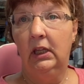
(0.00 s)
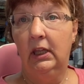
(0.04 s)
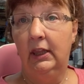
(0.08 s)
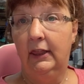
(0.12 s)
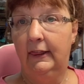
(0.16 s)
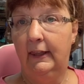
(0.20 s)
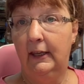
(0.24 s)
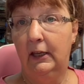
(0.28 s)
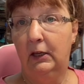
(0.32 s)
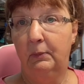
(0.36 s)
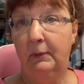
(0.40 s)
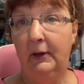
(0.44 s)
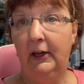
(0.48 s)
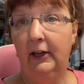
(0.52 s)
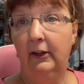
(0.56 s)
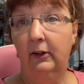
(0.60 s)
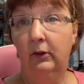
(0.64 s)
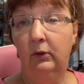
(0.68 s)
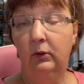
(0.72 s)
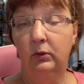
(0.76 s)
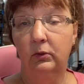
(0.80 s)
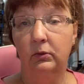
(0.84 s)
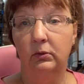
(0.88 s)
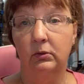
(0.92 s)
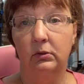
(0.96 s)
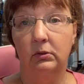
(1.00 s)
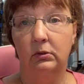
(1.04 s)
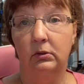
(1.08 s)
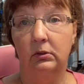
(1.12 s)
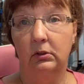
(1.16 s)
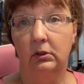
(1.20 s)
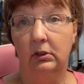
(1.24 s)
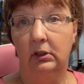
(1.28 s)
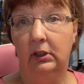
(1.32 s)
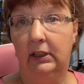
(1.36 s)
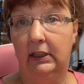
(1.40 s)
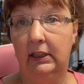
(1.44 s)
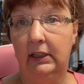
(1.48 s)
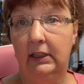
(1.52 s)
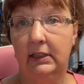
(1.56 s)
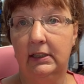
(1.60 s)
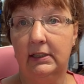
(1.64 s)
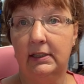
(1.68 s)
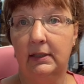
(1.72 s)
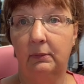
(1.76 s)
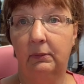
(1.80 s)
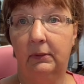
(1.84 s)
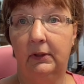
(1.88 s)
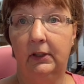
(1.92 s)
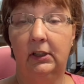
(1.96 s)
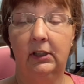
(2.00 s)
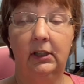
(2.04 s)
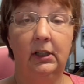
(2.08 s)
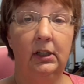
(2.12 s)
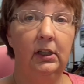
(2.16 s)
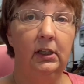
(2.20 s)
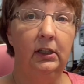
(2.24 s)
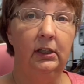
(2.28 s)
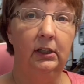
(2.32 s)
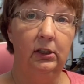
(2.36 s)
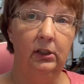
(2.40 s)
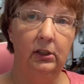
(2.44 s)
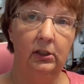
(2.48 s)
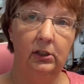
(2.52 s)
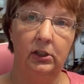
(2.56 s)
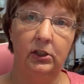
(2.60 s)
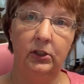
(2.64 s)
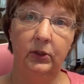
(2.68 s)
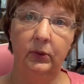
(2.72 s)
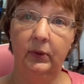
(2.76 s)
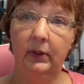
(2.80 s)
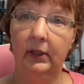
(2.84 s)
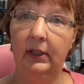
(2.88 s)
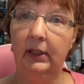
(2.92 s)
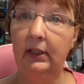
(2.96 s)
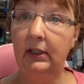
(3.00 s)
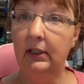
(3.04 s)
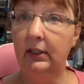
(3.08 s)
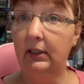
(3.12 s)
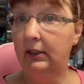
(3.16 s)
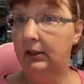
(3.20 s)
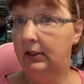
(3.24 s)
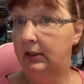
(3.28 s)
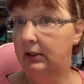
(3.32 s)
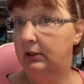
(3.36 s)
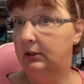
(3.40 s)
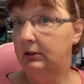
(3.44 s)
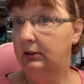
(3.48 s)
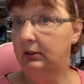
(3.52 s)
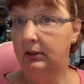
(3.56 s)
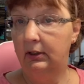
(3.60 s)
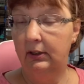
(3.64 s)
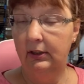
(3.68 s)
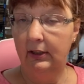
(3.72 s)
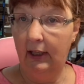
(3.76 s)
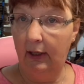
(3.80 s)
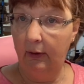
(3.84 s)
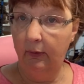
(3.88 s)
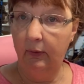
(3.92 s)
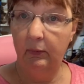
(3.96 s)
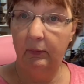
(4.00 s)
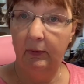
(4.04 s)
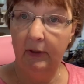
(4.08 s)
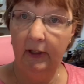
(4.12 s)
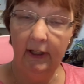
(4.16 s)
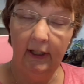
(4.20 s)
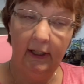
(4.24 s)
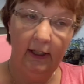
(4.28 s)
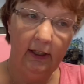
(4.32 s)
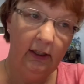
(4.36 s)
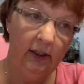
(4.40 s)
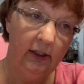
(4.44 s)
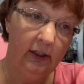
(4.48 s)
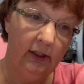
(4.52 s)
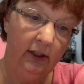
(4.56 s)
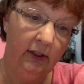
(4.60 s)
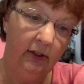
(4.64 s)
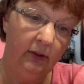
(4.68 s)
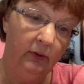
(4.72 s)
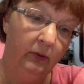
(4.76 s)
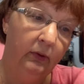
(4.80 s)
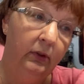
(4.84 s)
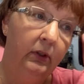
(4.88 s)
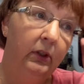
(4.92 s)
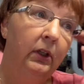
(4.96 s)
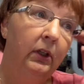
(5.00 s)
think about getting something done, do it, and that would be it, you know.